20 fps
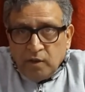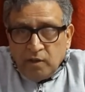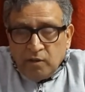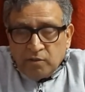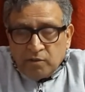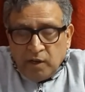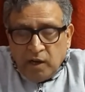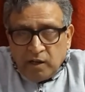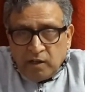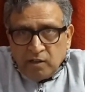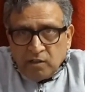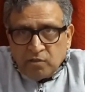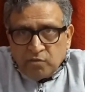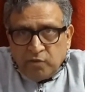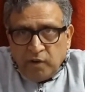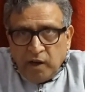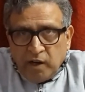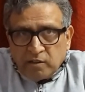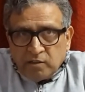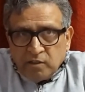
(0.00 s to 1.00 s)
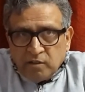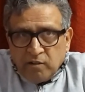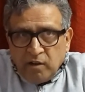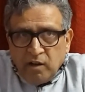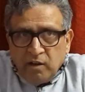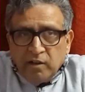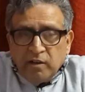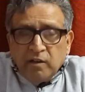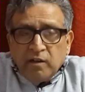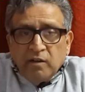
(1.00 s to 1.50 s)

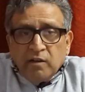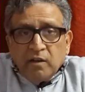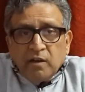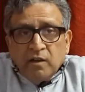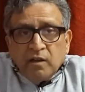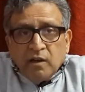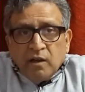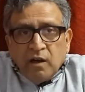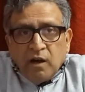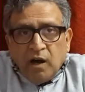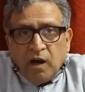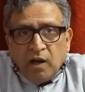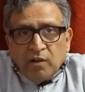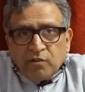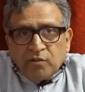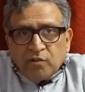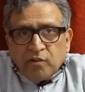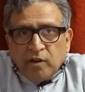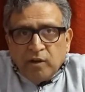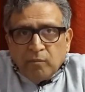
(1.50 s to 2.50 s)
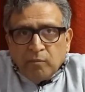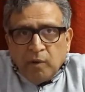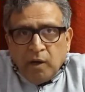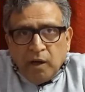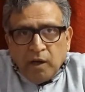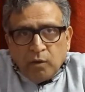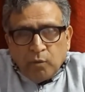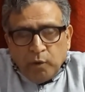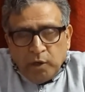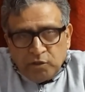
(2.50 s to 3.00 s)
satisfactorily answering
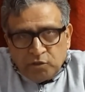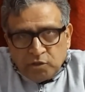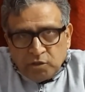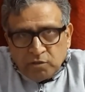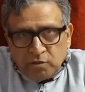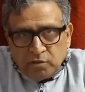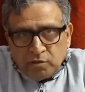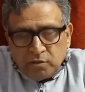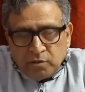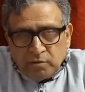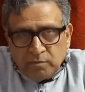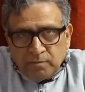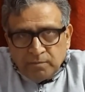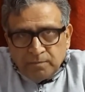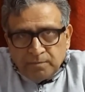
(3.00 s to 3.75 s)
my questions."